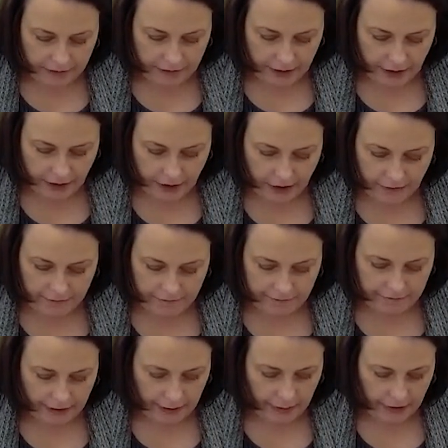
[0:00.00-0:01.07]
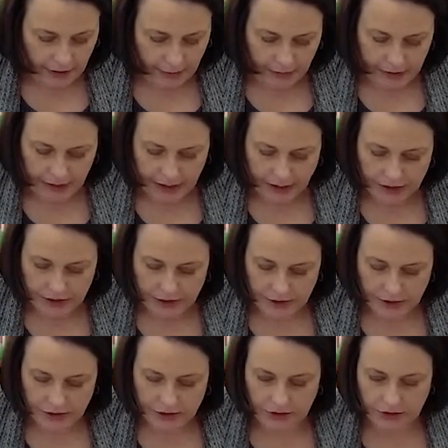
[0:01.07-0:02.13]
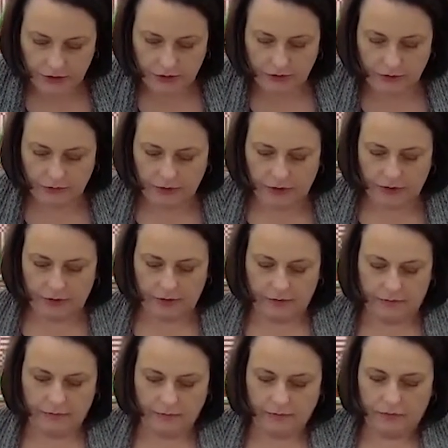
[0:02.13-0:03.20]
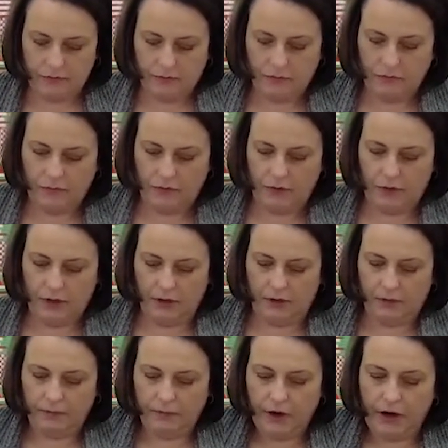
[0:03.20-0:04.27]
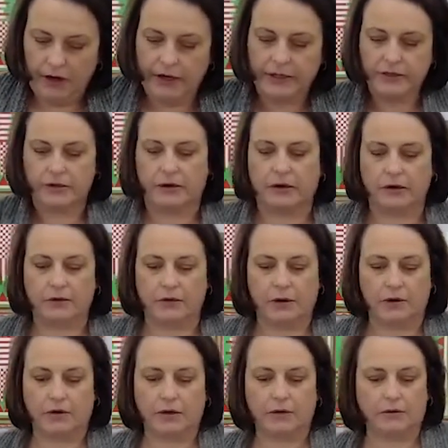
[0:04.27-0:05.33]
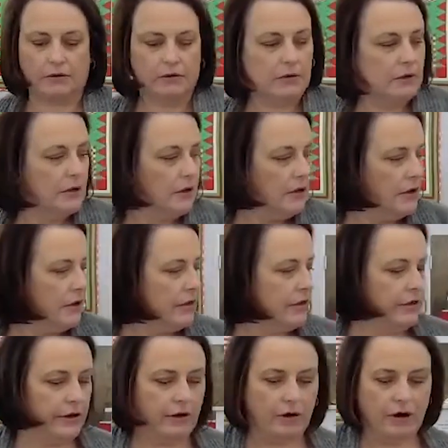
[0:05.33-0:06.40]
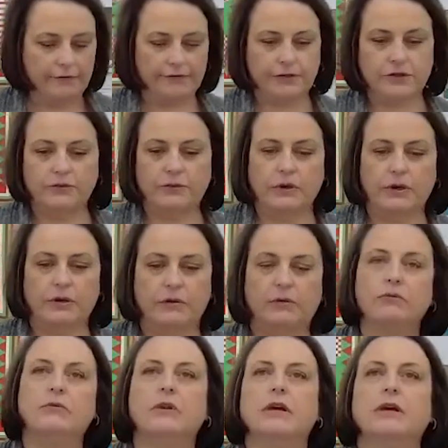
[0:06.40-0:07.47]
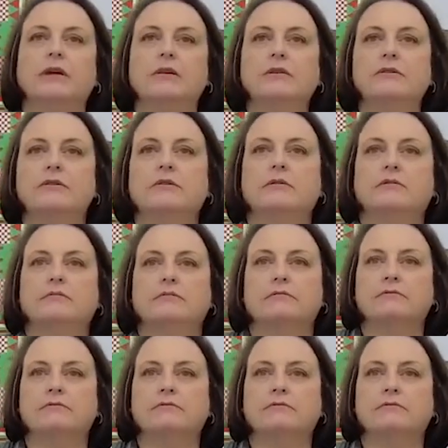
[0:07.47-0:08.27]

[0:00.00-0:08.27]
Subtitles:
and they have family obligations too, and you know, our kids are all grown and they're off doing their own things, and